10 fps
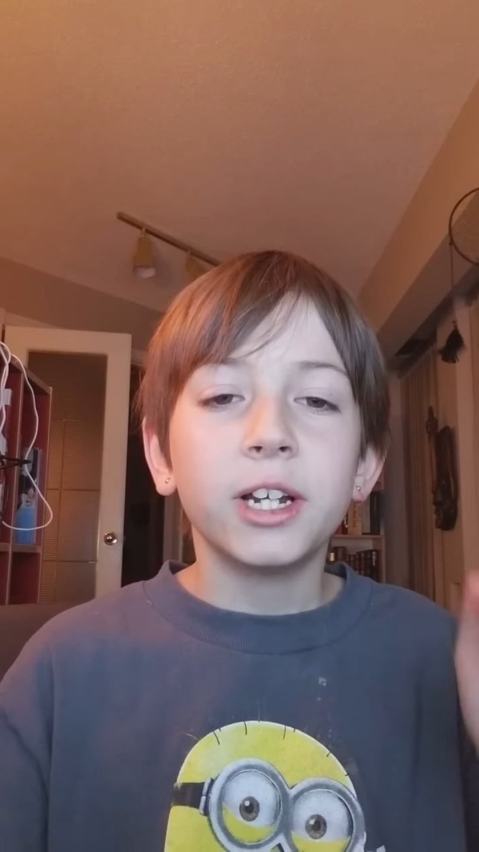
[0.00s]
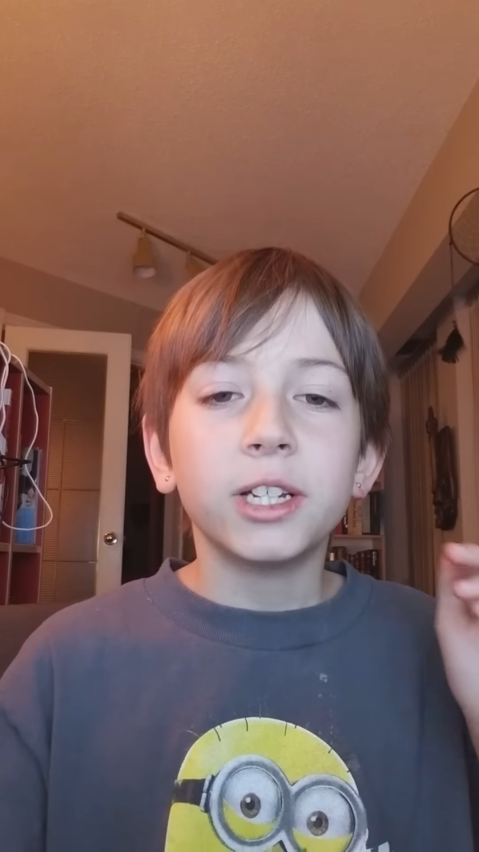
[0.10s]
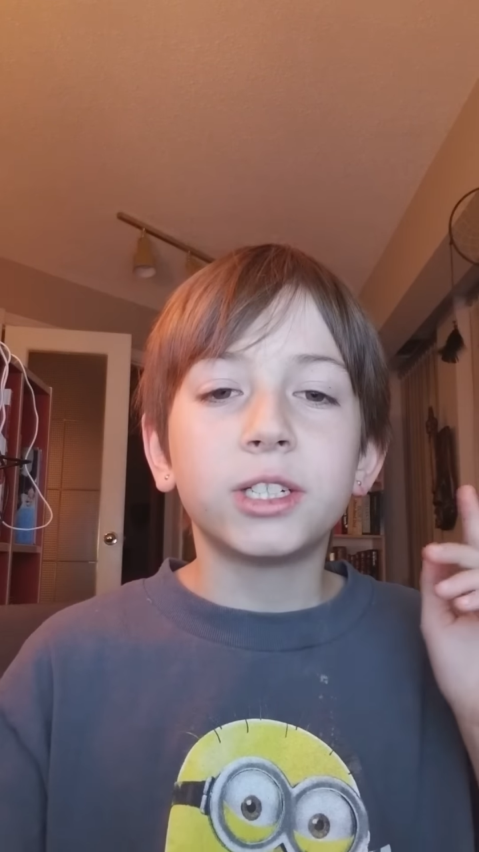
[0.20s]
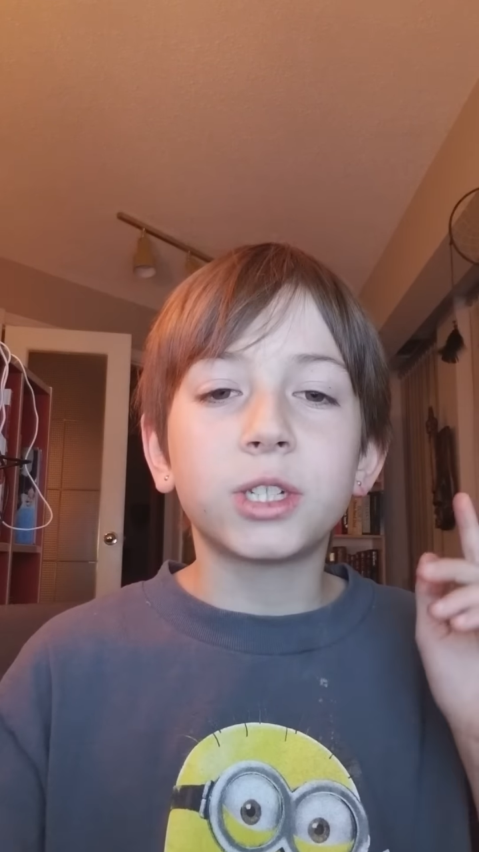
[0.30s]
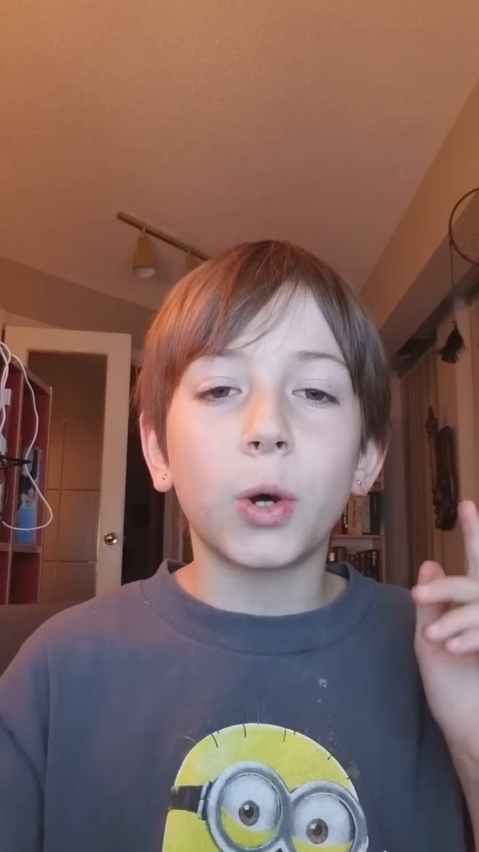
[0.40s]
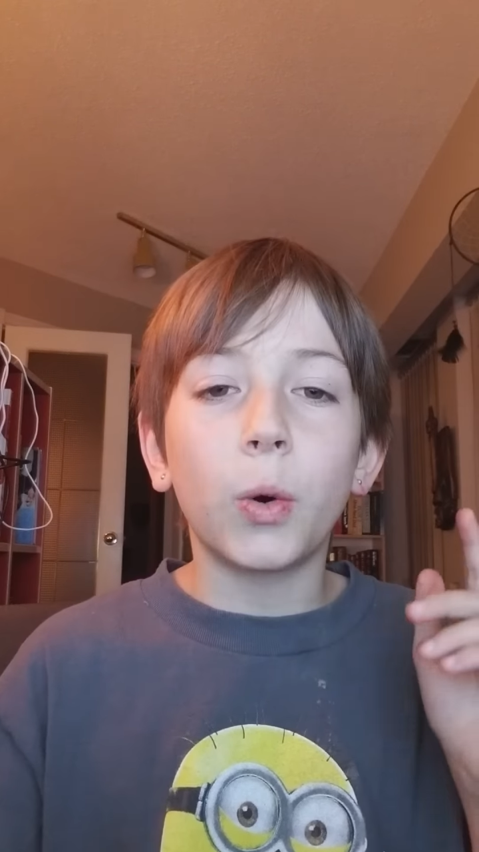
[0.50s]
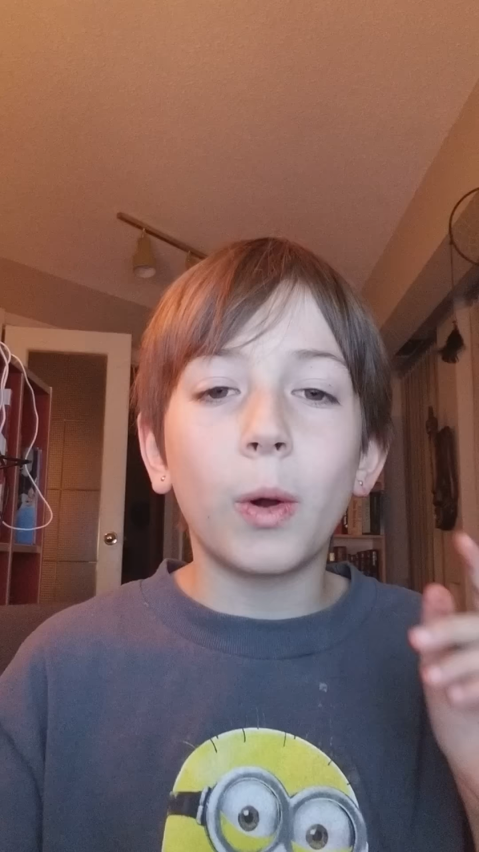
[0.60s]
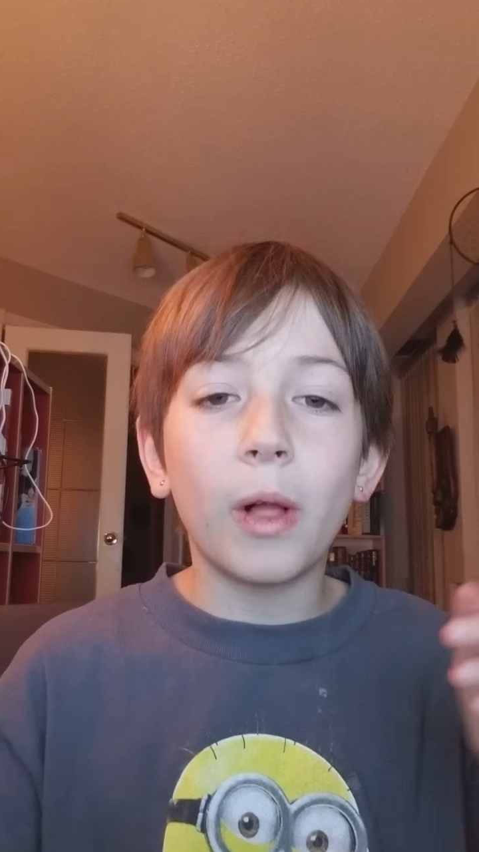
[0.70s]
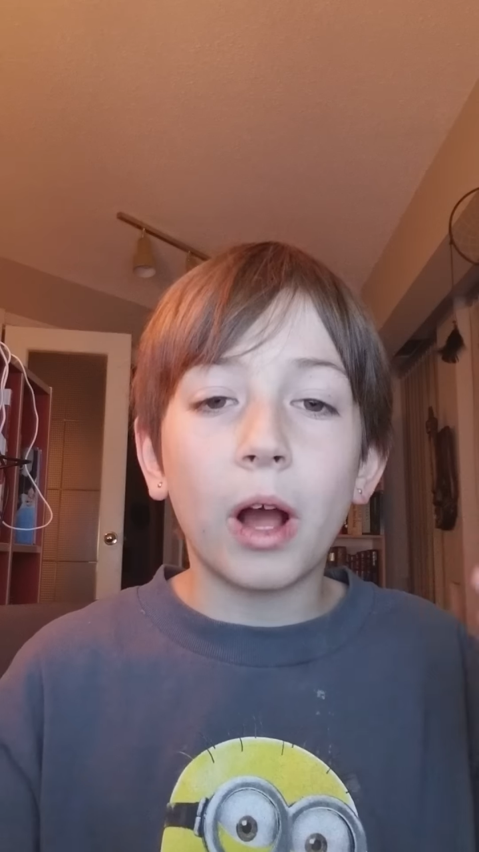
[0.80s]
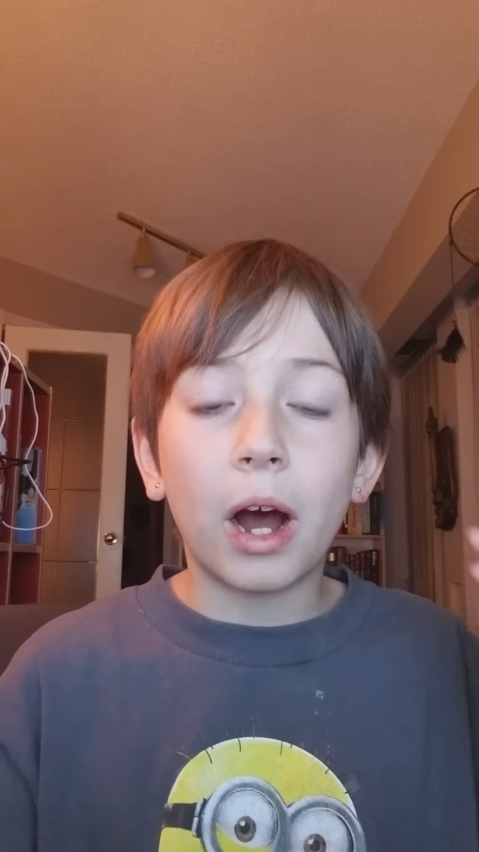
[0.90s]

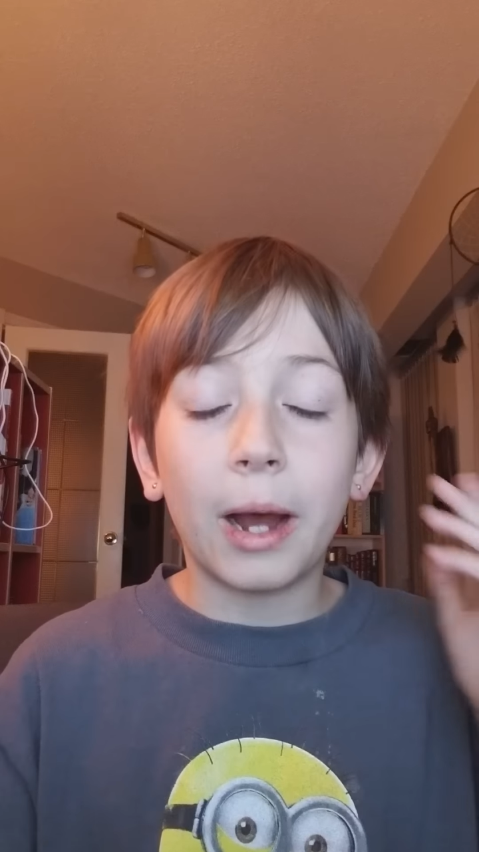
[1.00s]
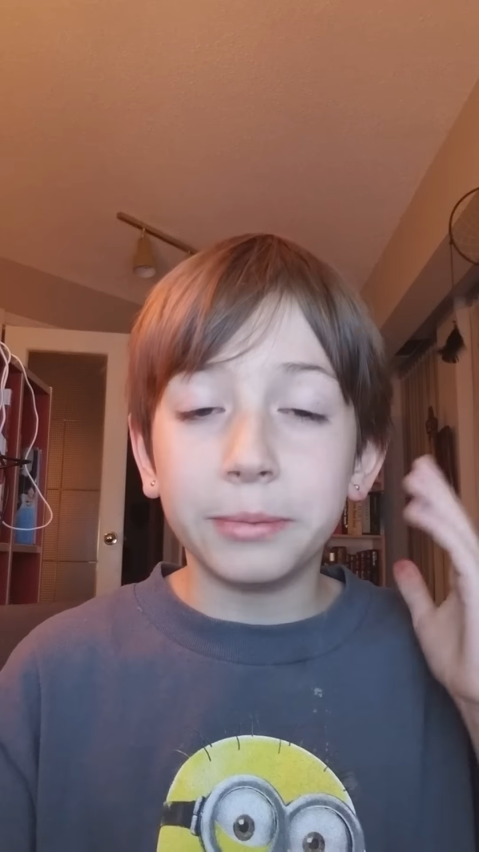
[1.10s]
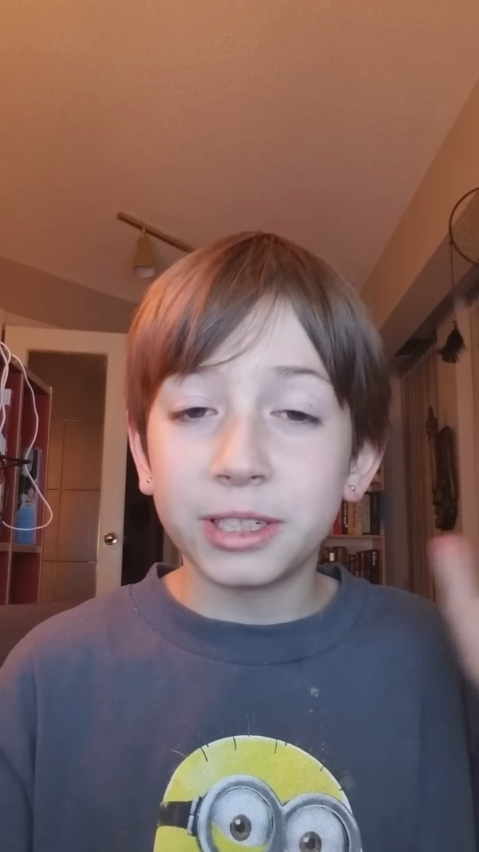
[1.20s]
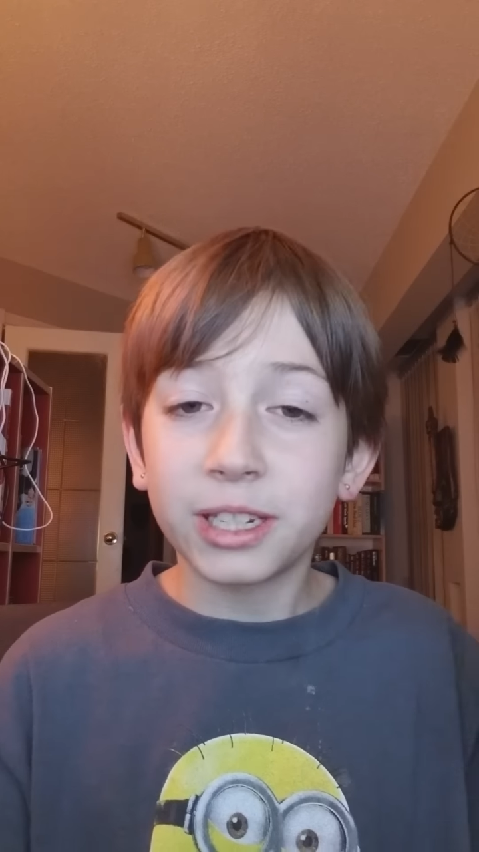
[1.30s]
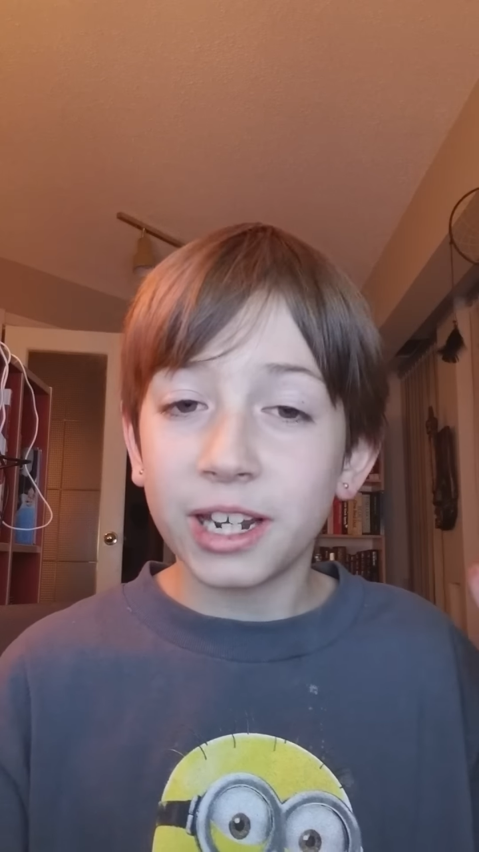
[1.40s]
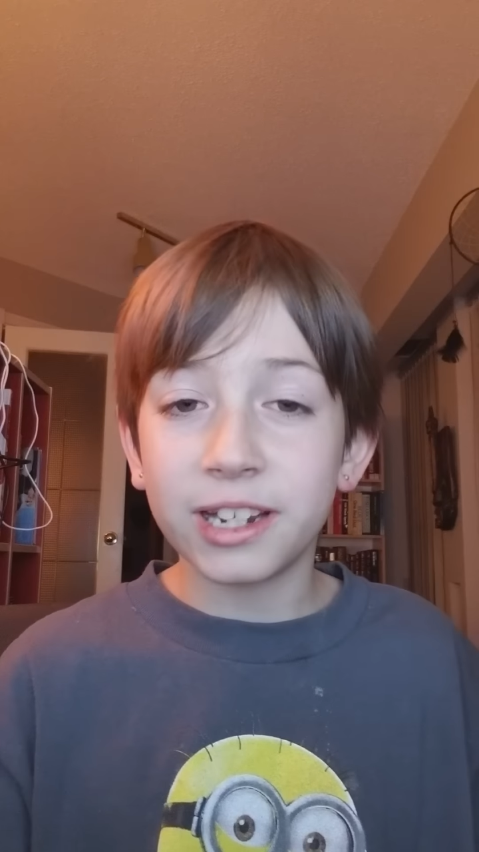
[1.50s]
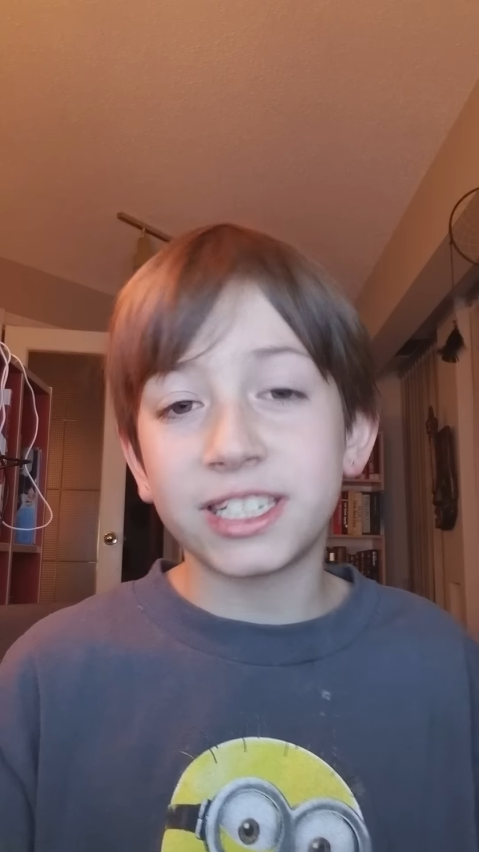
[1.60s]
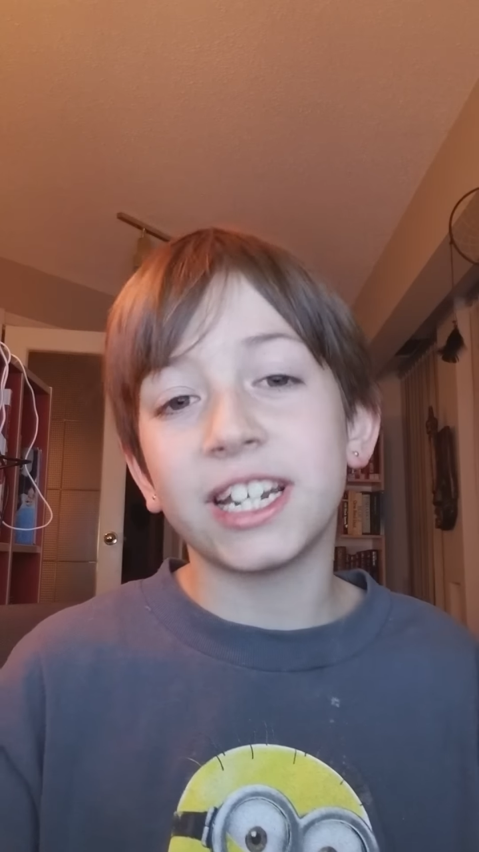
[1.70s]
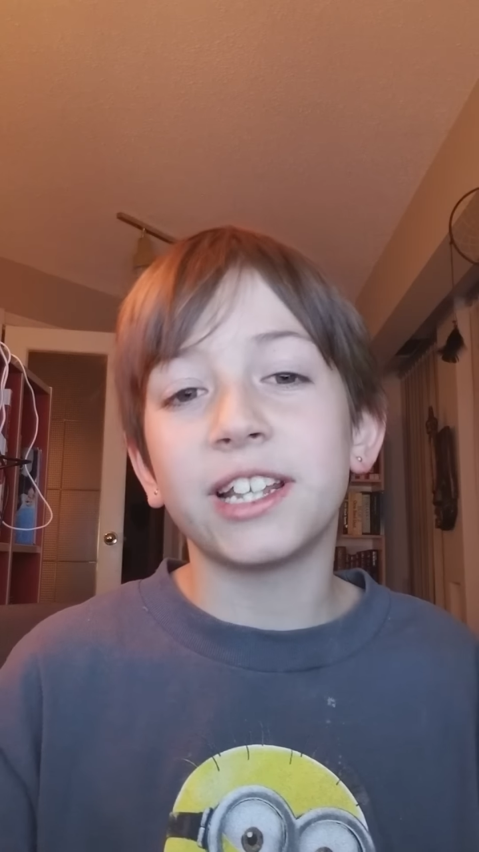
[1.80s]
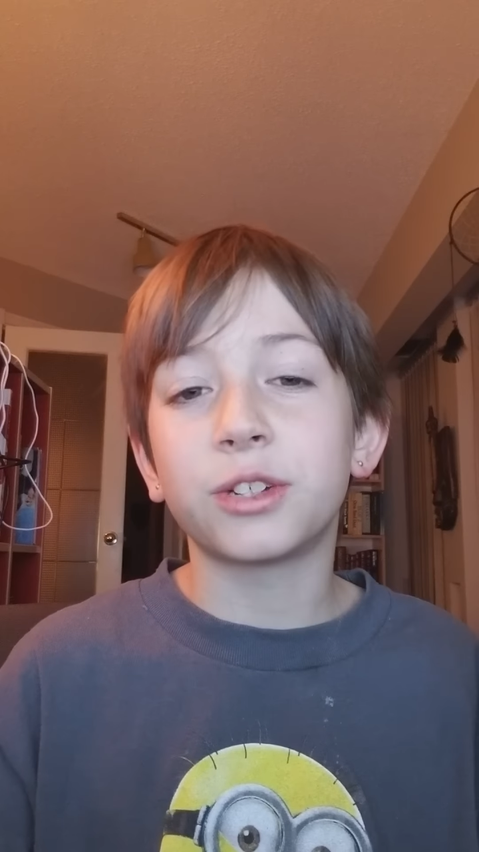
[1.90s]
So I'm just gonna
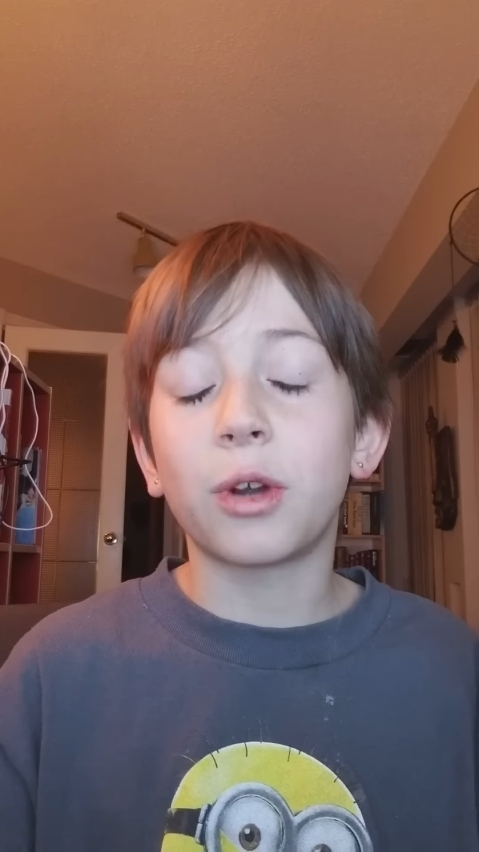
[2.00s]
say this